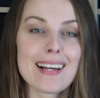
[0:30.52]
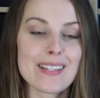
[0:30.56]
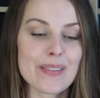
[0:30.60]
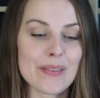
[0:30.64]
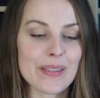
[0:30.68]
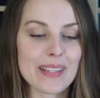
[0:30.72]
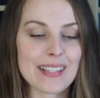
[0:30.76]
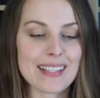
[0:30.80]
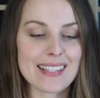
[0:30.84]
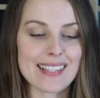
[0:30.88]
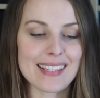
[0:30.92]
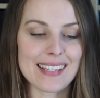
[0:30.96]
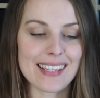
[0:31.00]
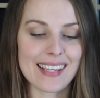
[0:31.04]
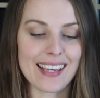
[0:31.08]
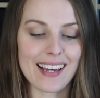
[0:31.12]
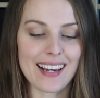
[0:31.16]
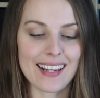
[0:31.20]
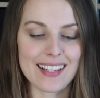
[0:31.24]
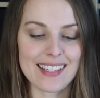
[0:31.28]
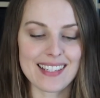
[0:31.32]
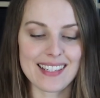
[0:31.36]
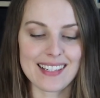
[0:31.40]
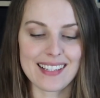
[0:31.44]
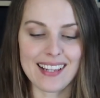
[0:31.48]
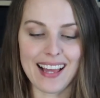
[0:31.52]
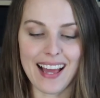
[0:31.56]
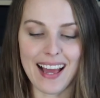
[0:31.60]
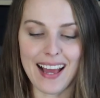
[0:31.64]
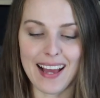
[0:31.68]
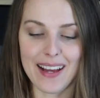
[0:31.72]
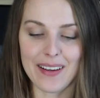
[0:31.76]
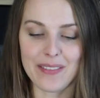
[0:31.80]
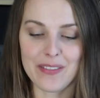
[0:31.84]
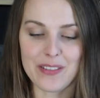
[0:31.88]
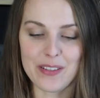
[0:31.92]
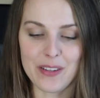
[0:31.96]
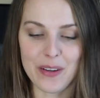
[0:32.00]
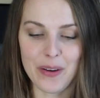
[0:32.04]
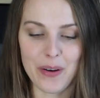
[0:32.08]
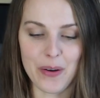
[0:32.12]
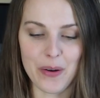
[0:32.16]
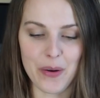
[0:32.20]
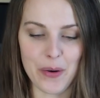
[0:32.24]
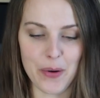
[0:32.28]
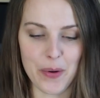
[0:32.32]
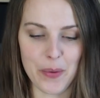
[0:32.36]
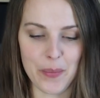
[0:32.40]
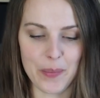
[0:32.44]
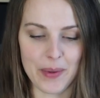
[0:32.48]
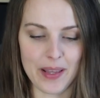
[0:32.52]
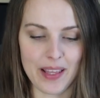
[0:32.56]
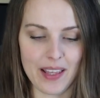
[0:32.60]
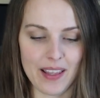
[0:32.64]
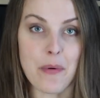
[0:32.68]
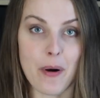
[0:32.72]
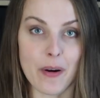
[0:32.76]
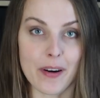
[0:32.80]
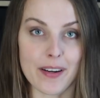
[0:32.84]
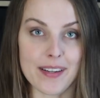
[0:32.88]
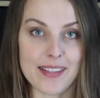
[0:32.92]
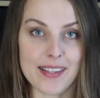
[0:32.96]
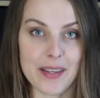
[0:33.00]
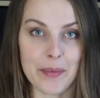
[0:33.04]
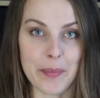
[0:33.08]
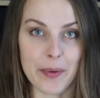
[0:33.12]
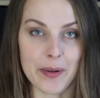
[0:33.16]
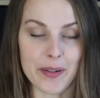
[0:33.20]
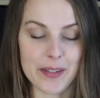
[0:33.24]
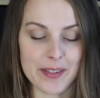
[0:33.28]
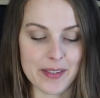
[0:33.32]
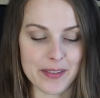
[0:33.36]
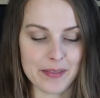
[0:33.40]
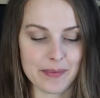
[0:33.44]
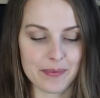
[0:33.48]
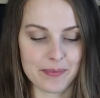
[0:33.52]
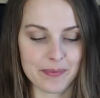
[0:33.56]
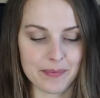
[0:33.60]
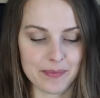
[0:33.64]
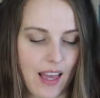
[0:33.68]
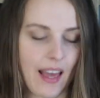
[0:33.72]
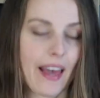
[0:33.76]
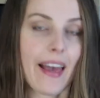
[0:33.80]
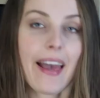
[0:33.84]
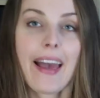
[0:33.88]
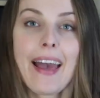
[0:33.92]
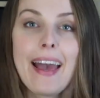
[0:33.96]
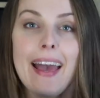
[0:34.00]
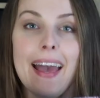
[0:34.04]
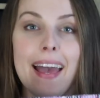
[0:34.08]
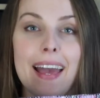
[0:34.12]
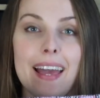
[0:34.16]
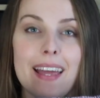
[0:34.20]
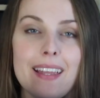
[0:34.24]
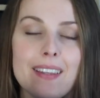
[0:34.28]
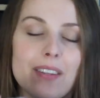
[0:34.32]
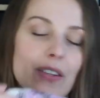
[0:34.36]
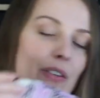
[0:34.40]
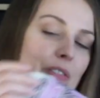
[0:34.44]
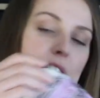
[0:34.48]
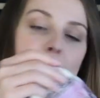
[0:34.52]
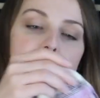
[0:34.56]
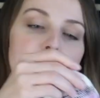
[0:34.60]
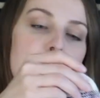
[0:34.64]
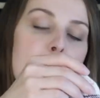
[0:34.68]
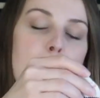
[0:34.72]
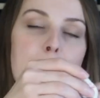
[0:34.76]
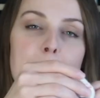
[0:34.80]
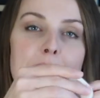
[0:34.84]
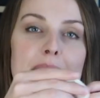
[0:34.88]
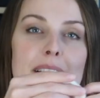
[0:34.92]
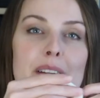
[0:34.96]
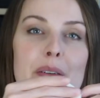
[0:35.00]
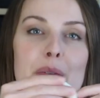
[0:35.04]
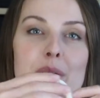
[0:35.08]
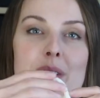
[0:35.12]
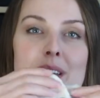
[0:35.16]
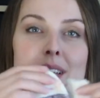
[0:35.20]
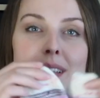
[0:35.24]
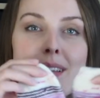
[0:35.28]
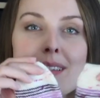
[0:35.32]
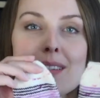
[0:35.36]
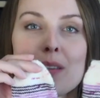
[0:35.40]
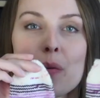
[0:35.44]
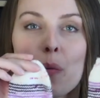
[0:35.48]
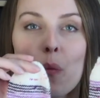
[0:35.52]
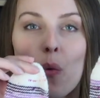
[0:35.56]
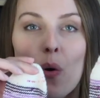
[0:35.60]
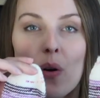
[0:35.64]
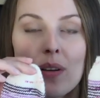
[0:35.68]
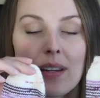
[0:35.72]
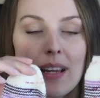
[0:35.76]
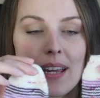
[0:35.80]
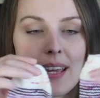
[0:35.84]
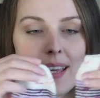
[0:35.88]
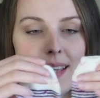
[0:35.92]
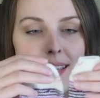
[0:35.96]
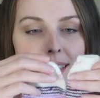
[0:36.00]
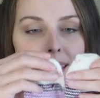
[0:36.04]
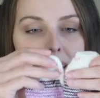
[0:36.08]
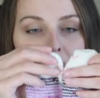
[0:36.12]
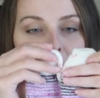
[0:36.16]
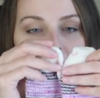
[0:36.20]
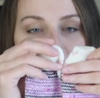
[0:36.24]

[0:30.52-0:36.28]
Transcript: As you can see, I still have some progress keepers, and you have probably noticed one is